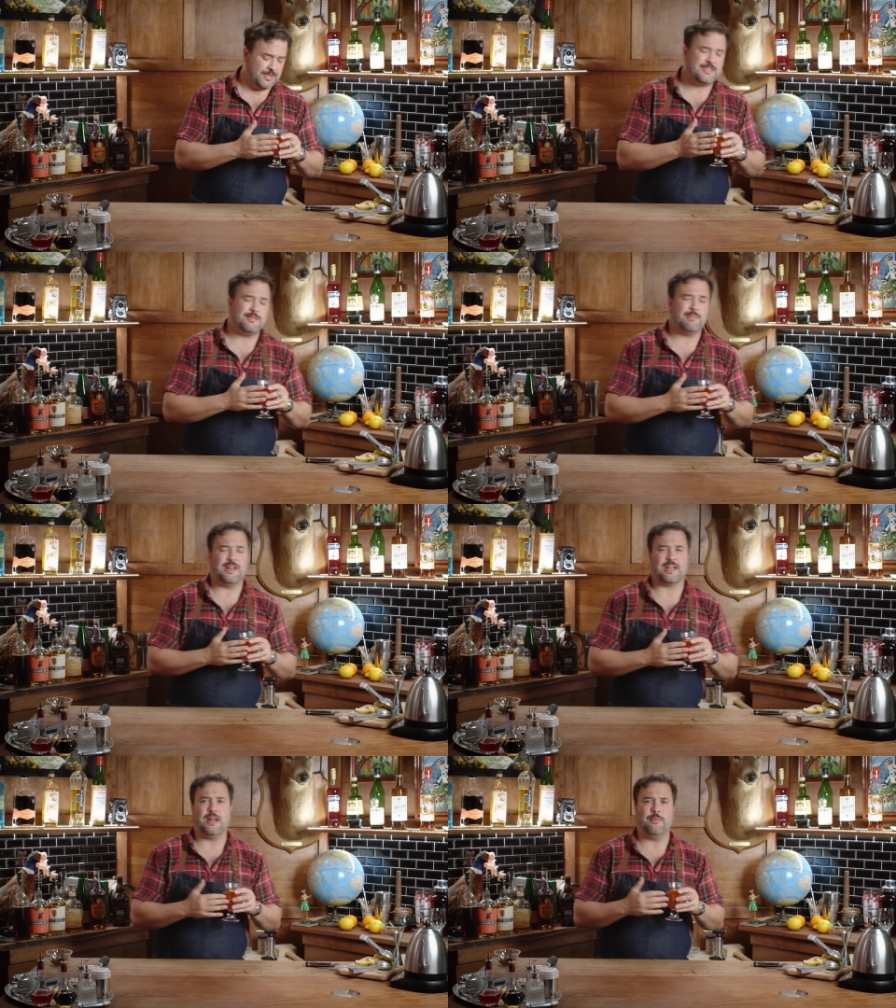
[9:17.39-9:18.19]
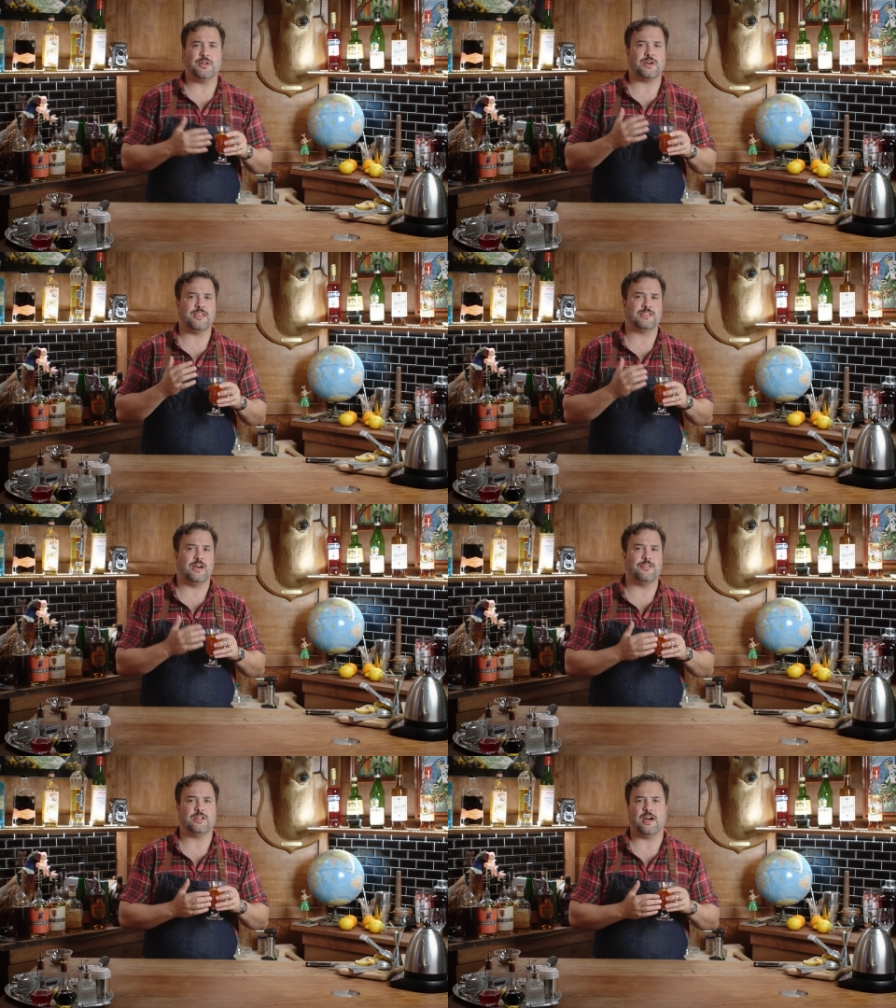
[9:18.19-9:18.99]
With this in mind, I kind of want to try this
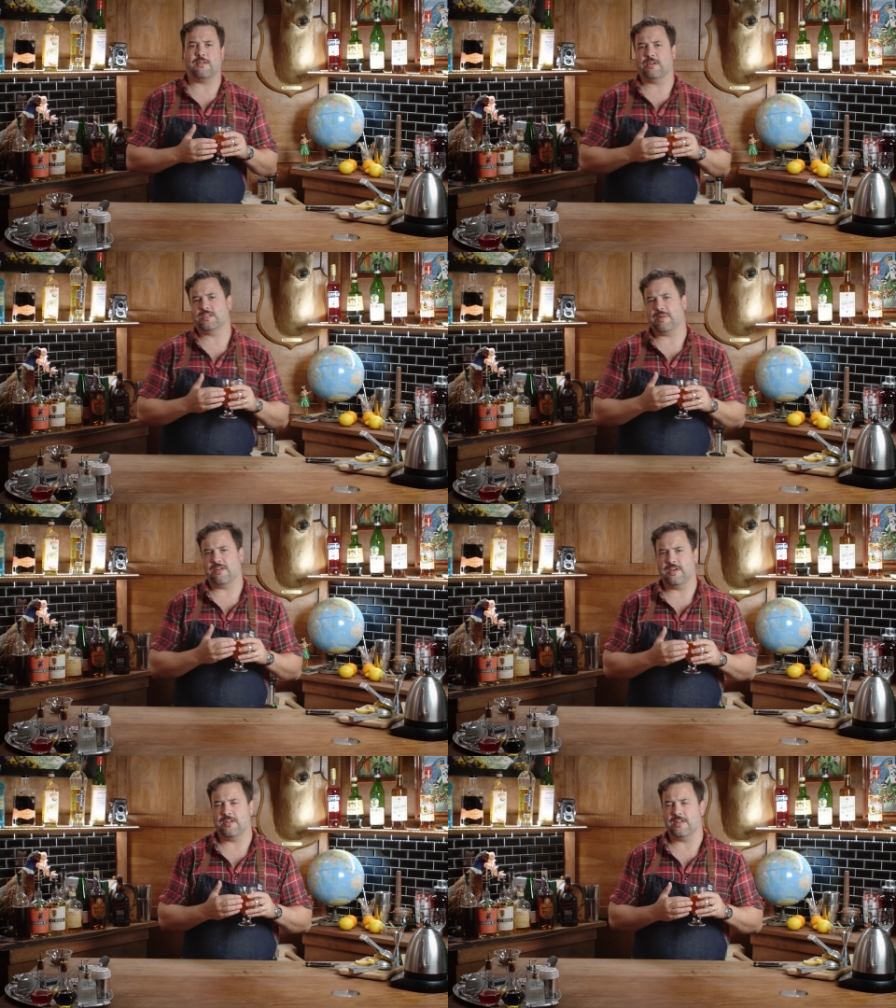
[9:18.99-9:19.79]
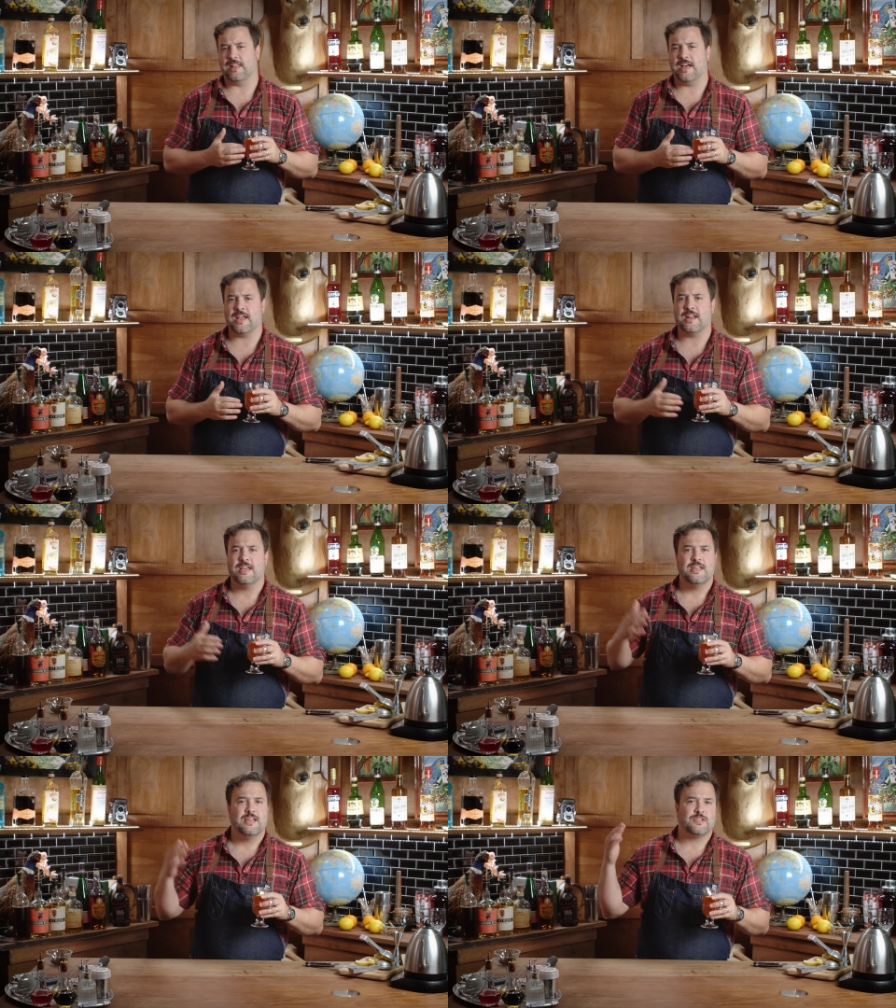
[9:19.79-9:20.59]
other toddy recipe I found online.
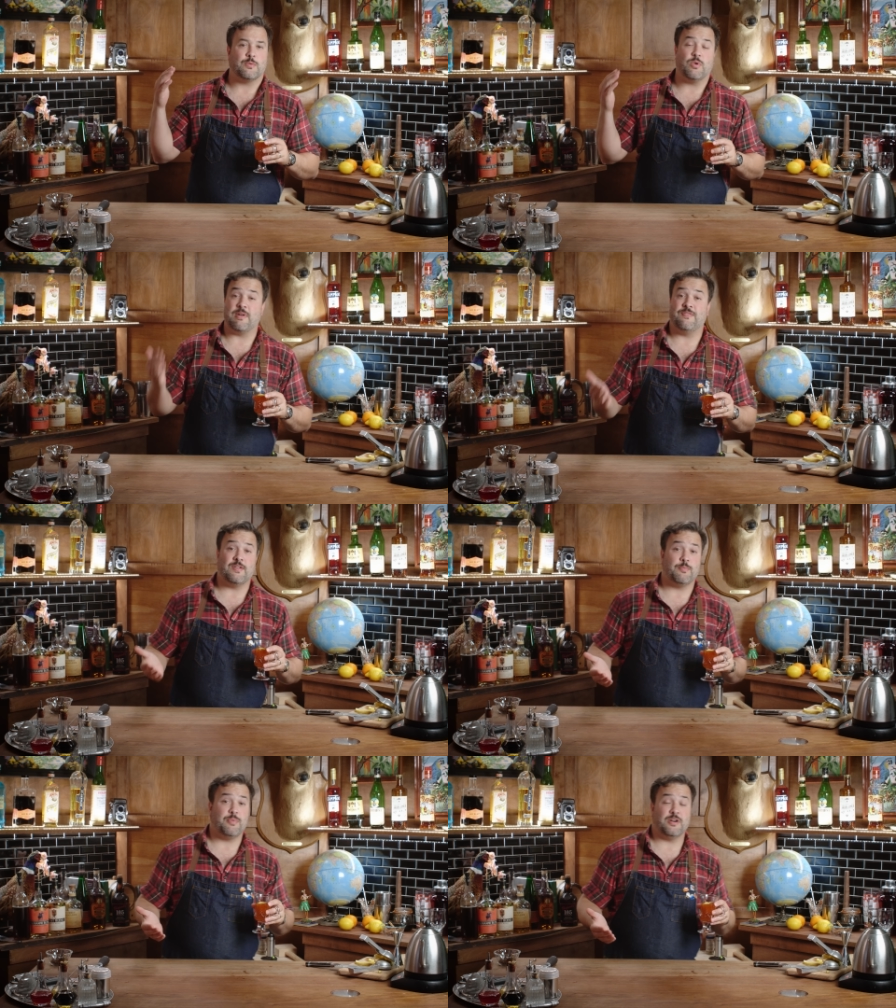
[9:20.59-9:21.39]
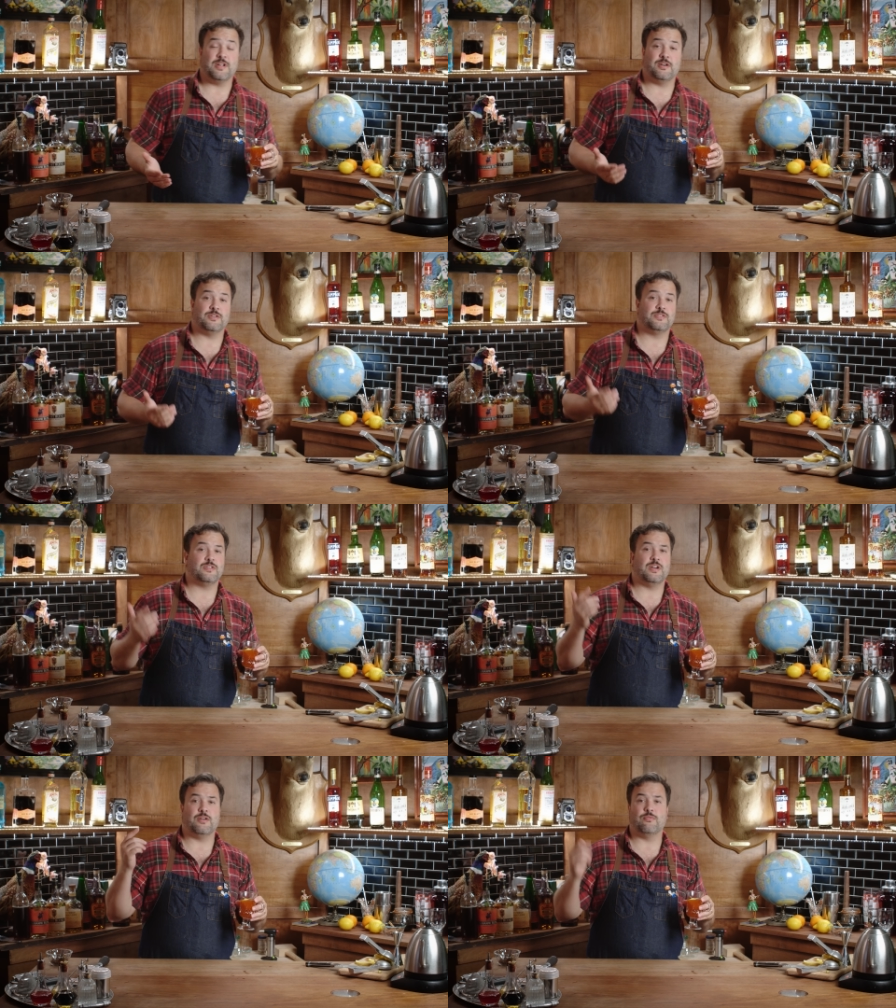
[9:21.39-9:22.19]
It's from one of my favorite
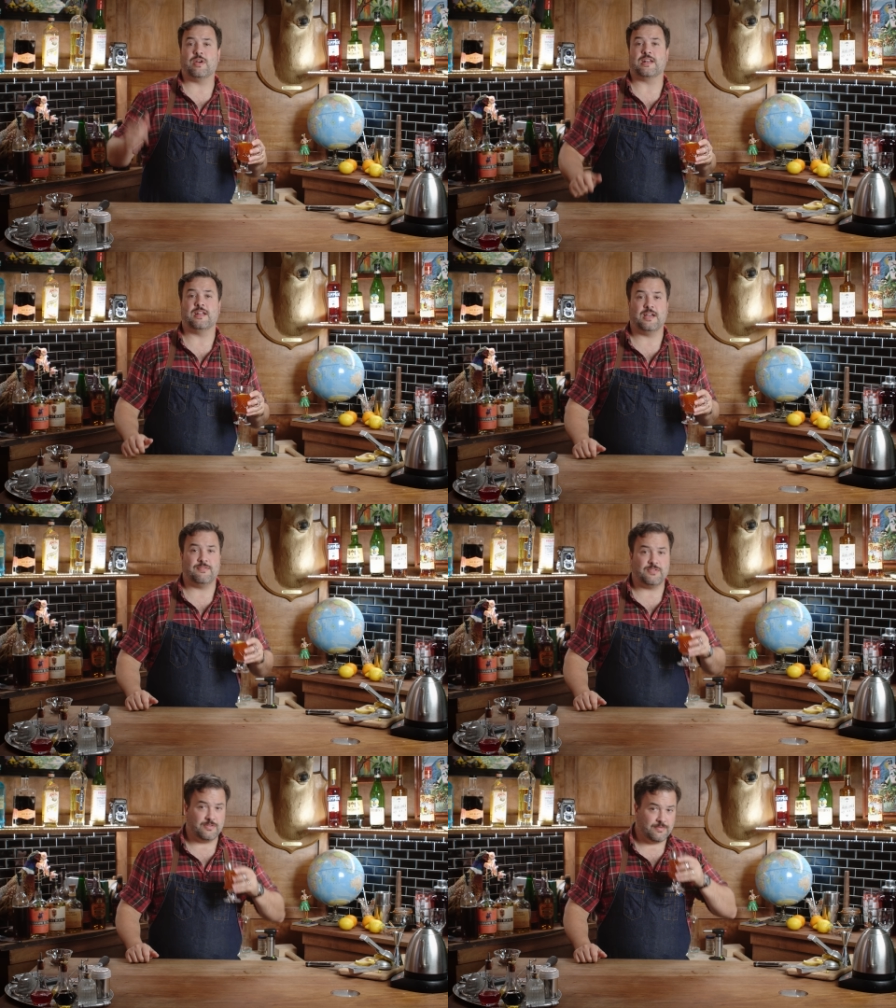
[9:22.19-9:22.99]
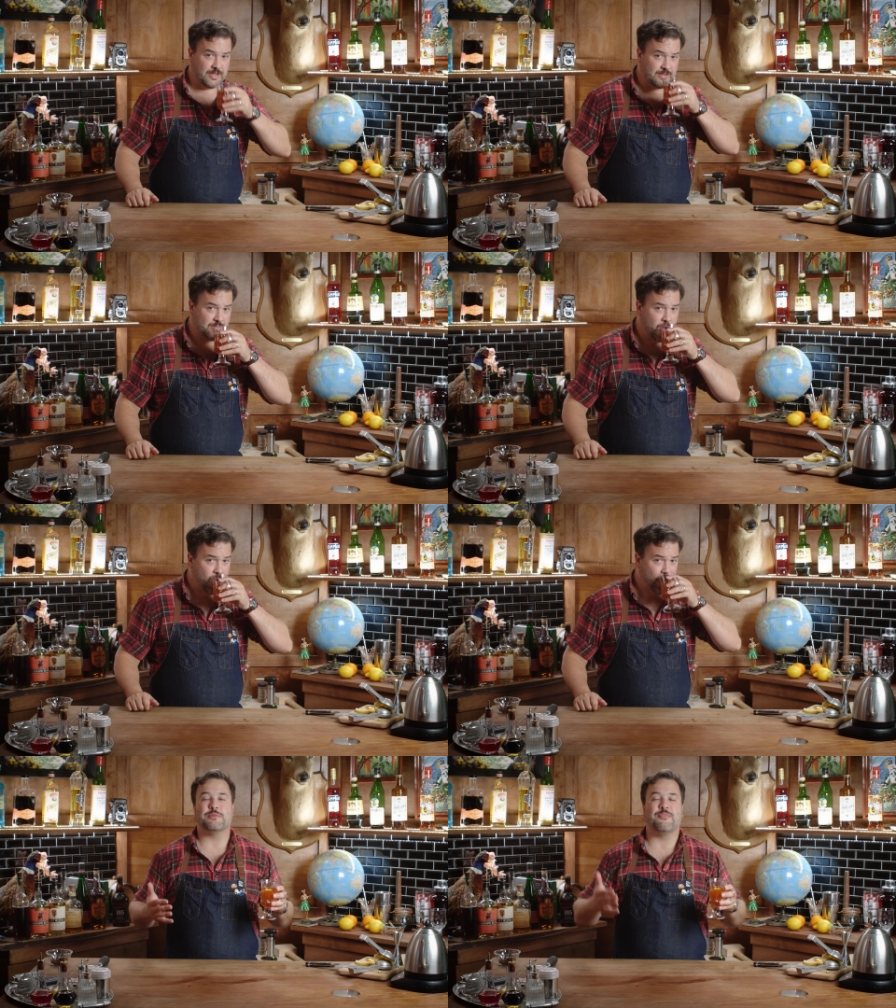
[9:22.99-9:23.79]
bartenders uh, right after this.
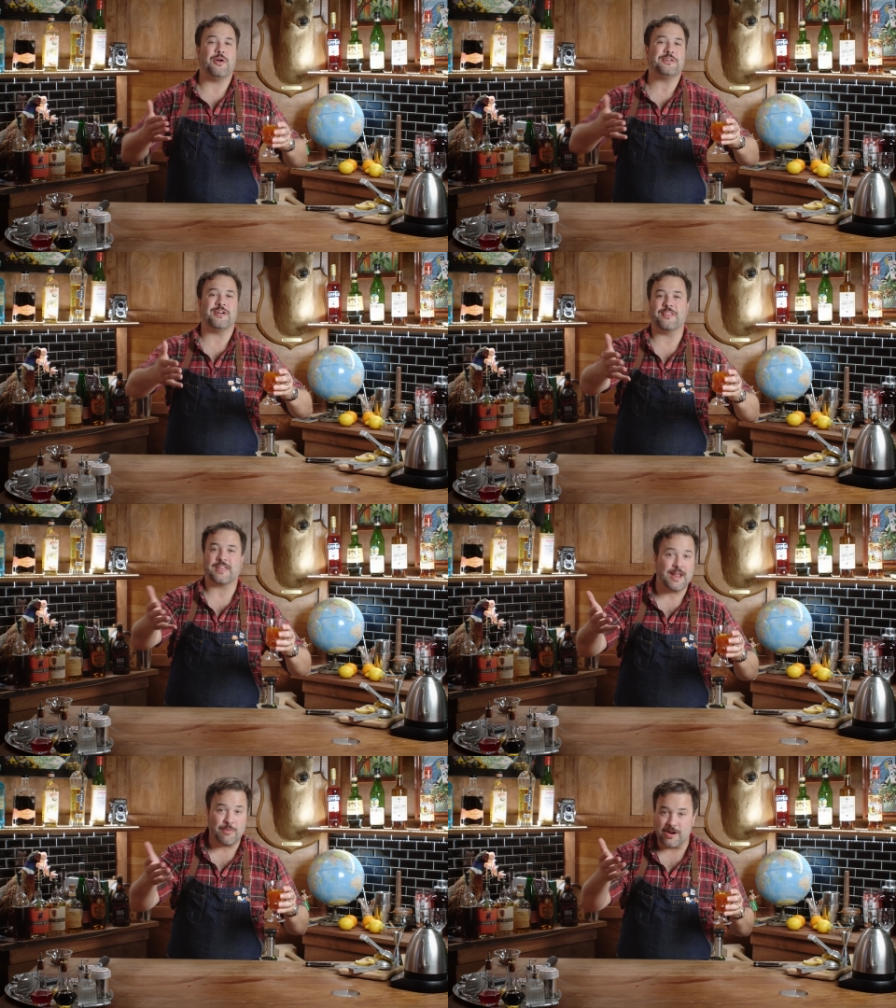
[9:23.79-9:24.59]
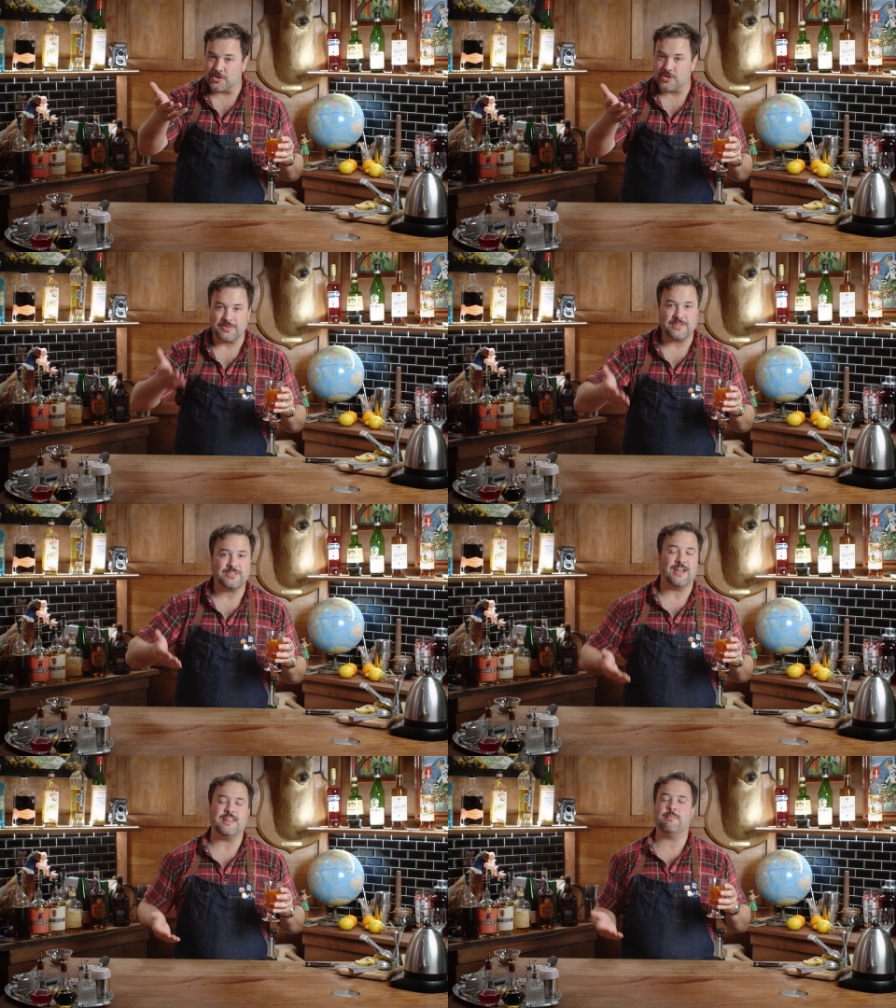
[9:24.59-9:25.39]
So before I turn on the camera here to shoot
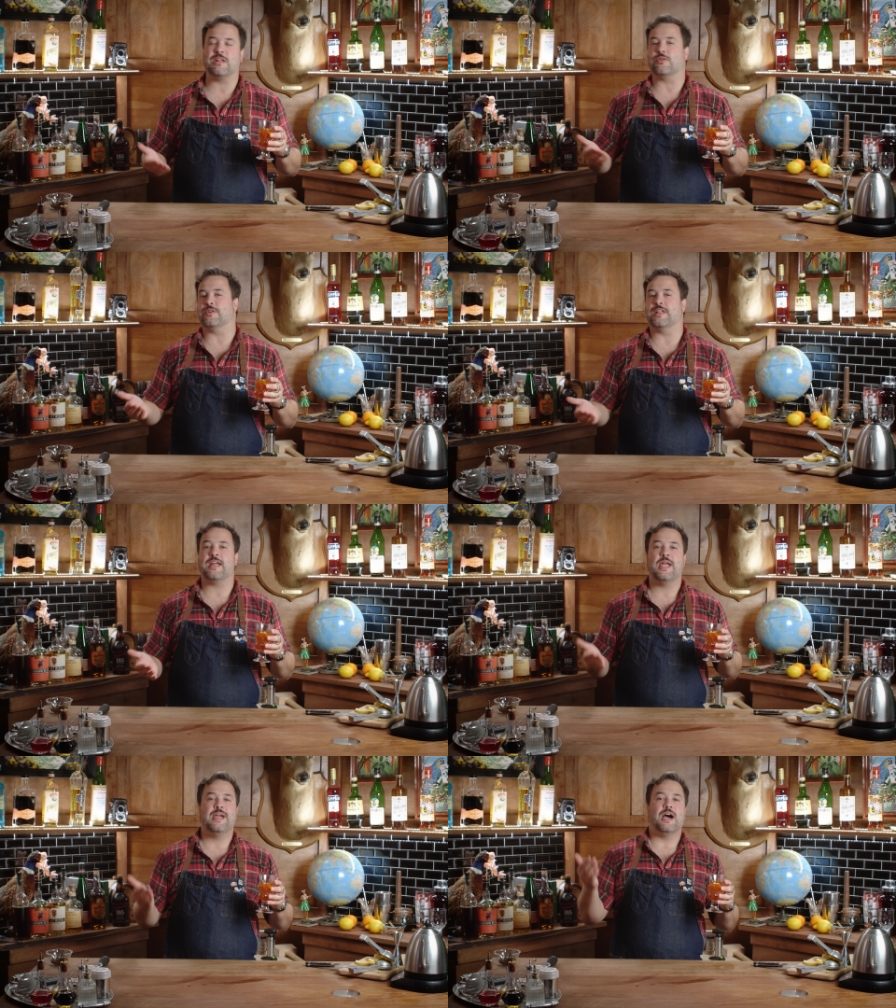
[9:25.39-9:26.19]
this, I did a bit of Googling.